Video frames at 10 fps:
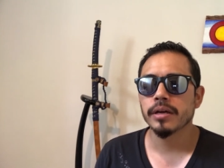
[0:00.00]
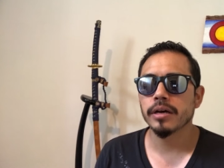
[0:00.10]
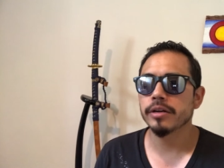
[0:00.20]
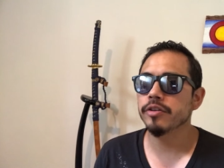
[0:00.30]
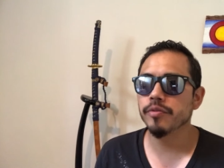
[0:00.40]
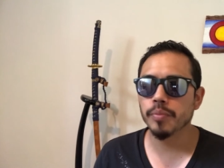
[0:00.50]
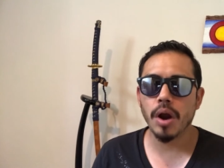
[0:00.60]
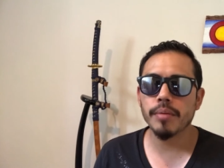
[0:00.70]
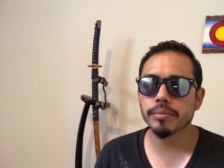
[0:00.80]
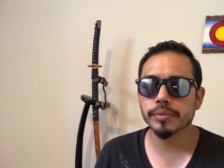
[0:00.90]
You've
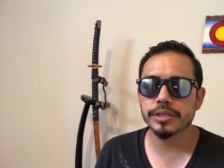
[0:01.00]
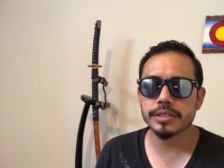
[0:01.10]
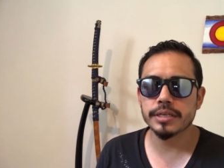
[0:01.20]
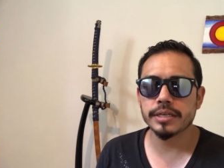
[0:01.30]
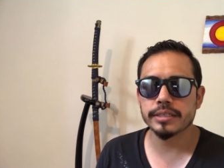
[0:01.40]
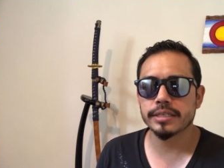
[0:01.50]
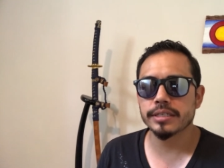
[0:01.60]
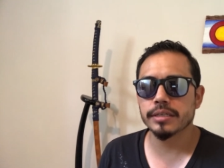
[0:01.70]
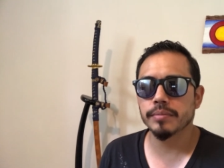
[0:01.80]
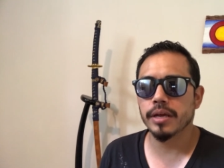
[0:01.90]
probably seen a
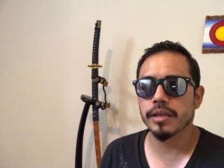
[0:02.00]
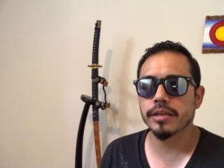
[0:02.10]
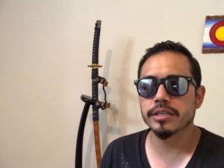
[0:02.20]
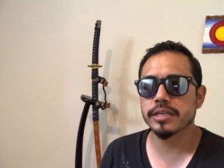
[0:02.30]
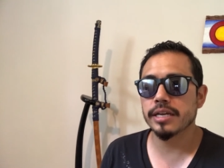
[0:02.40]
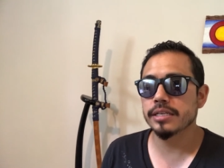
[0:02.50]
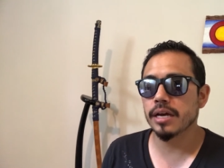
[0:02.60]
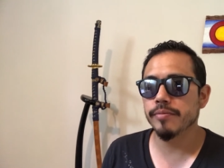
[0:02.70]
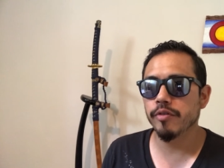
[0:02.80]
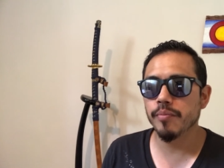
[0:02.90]
system like this
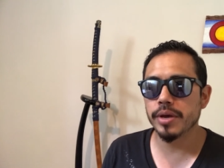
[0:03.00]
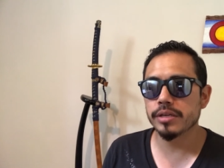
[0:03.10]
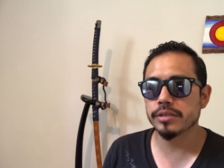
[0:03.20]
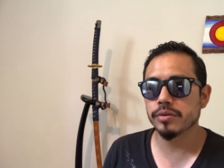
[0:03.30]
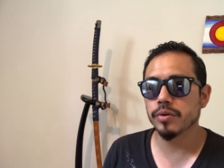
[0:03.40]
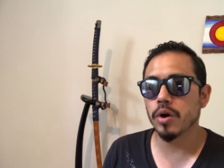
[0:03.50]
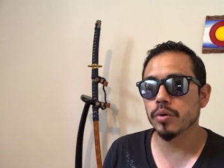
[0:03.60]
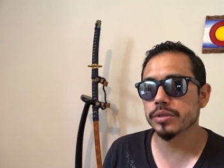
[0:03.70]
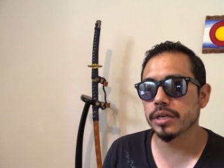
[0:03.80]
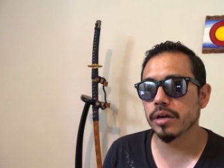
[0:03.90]
anytime you've been to a
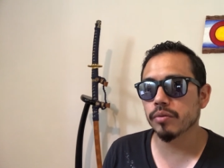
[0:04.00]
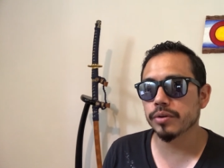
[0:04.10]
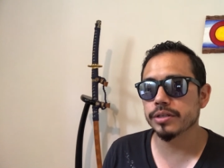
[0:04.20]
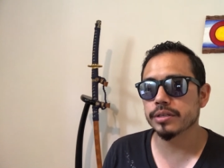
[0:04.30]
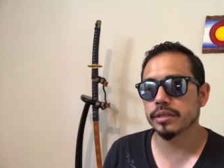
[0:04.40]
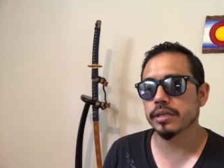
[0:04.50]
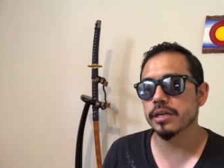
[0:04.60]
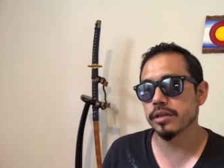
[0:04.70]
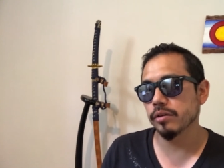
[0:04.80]
hotel recently and you